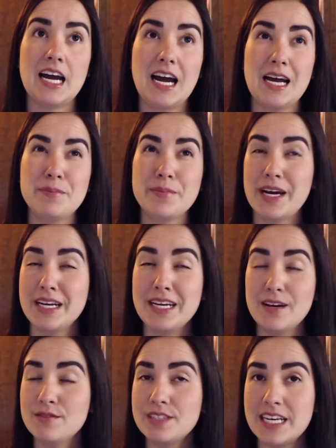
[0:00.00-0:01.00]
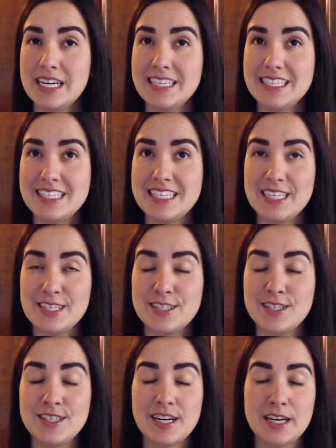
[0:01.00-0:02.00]
I might have said this
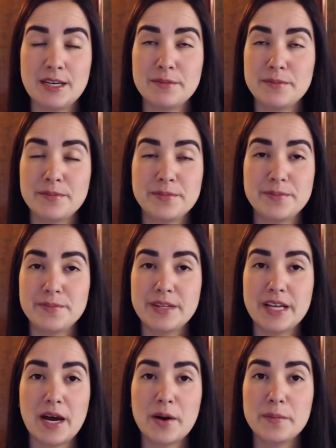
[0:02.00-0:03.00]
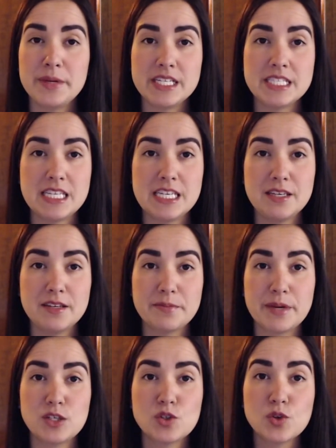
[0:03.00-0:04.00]
here. I am now mixing
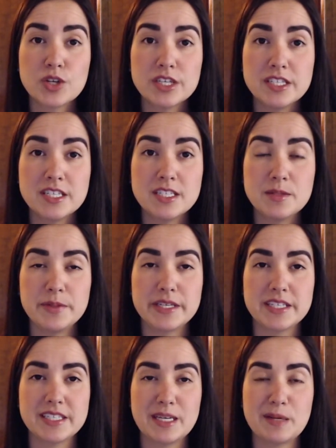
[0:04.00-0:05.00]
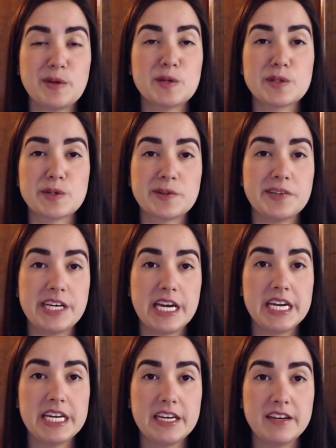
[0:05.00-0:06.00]
my sources because also
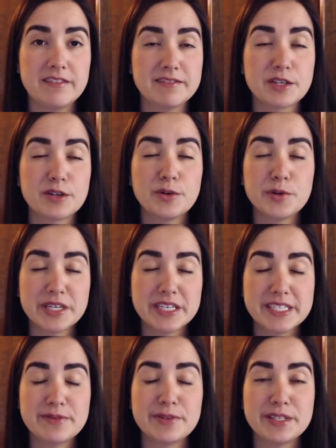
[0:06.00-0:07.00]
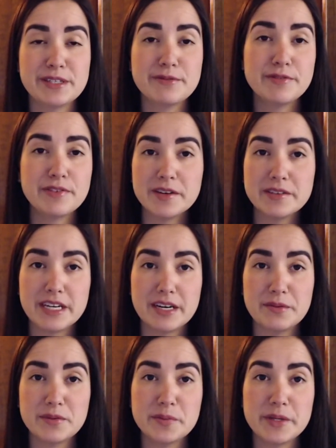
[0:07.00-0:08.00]
creating the course for the fall that I
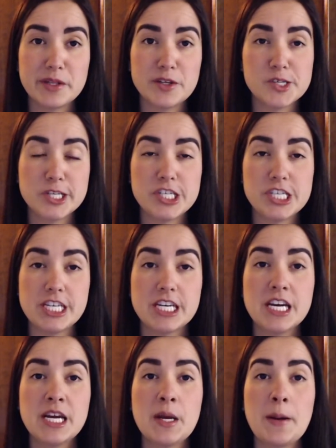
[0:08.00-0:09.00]
will be launching.